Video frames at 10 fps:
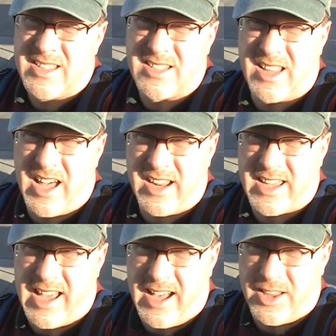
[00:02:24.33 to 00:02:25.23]
that's a lot of
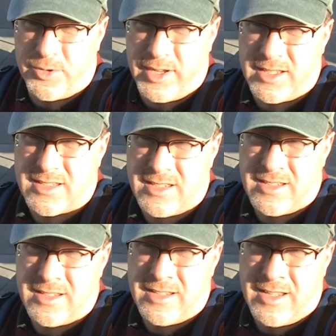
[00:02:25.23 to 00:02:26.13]
calories.
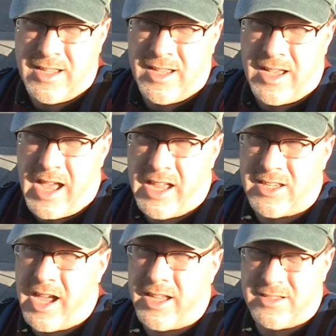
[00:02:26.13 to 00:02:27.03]

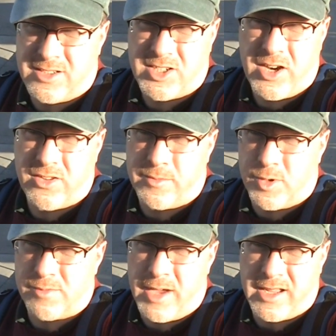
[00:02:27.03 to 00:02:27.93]
I shared them
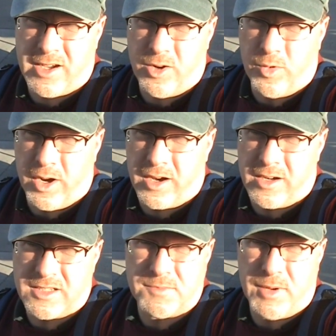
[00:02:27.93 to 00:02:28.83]
with my coworkers,